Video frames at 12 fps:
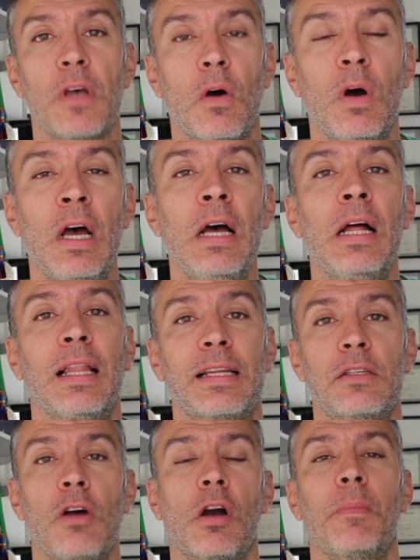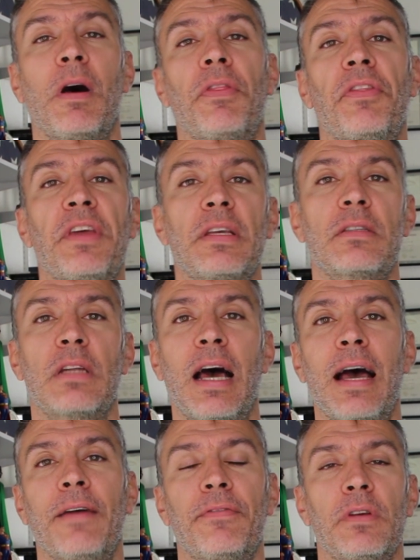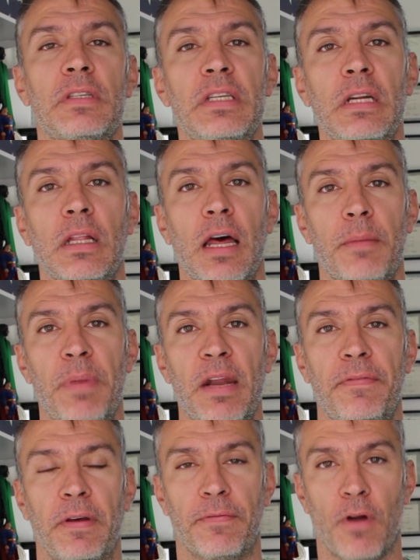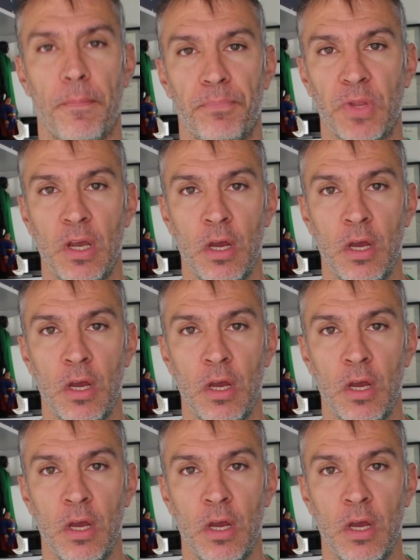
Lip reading: So let's talk about the things that I've seen a lot of benefit from.